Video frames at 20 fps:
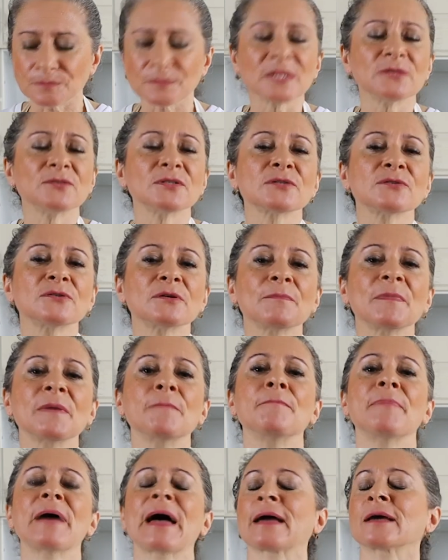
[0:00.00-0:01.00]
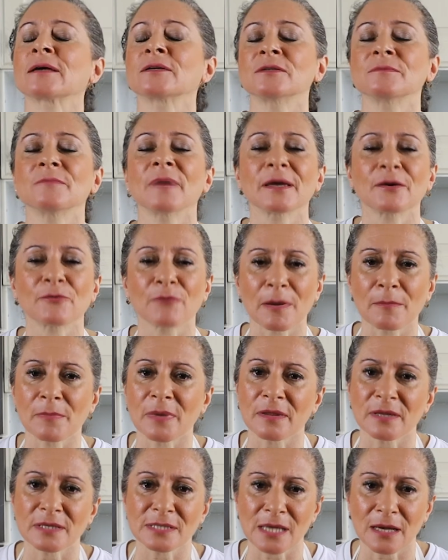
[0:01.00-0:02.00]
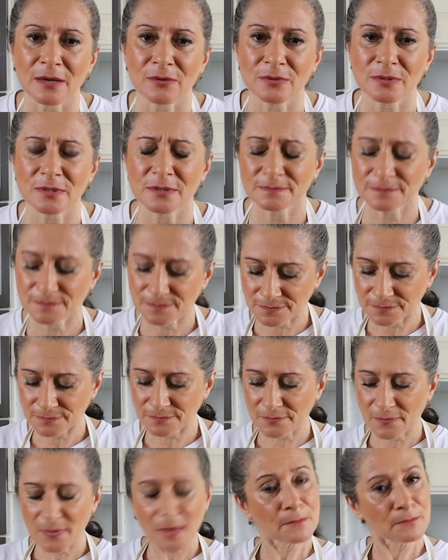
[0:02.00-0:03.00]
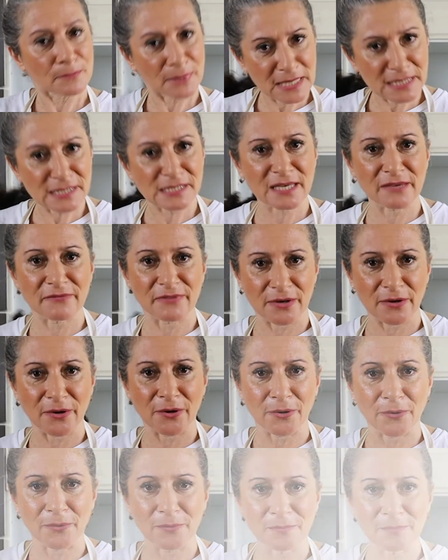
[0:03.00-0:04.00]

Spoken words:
it just took me back to my grandmother's house. Please give it a go.